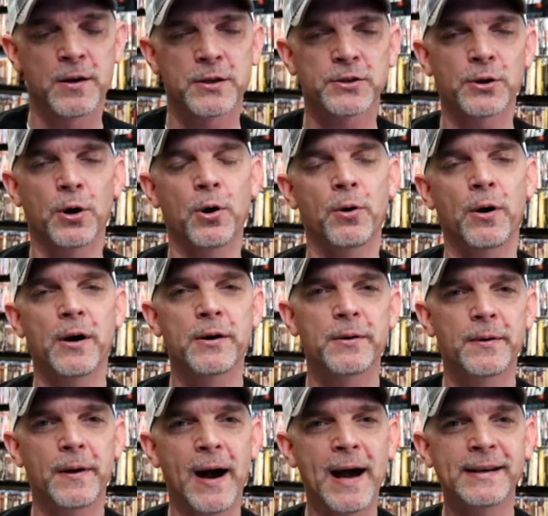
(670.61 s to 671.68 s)
So
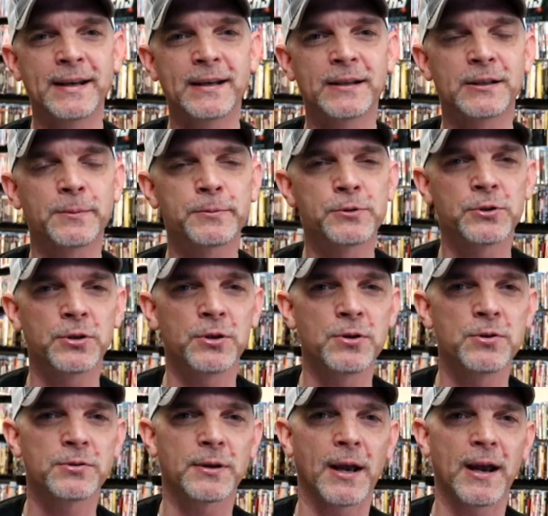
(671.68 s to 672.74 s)
I needed to
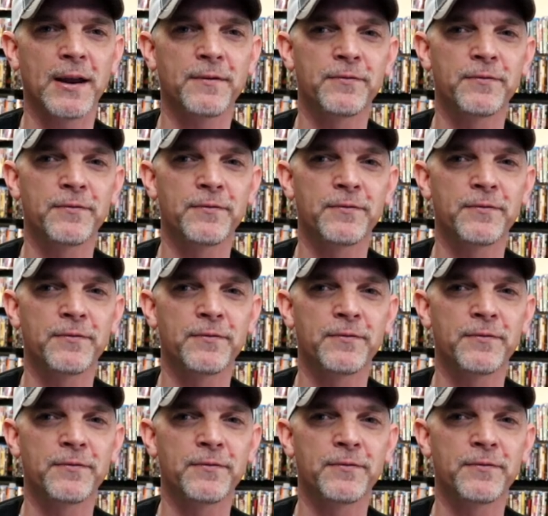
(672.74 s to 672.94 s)
choose a